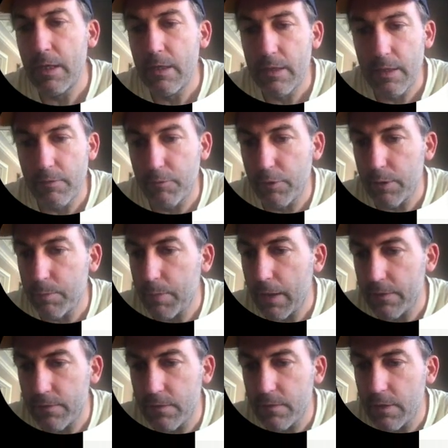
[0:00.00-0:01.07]
different
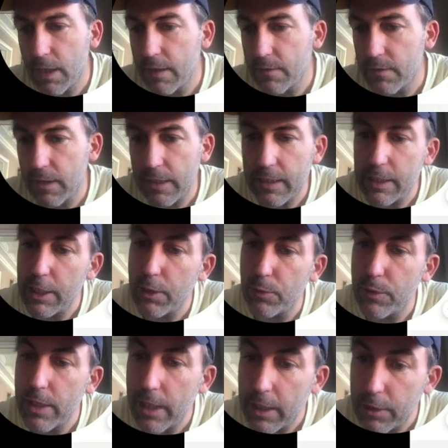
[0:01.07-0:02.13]
pesticides like
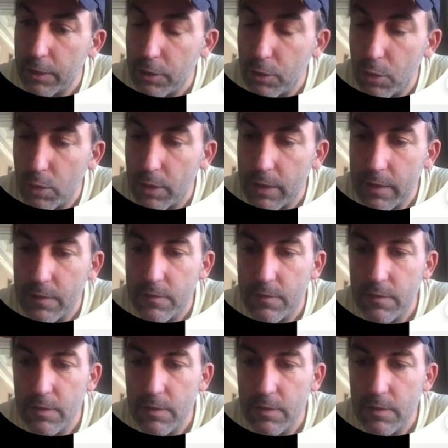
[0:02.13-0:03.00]
neonicotinoids,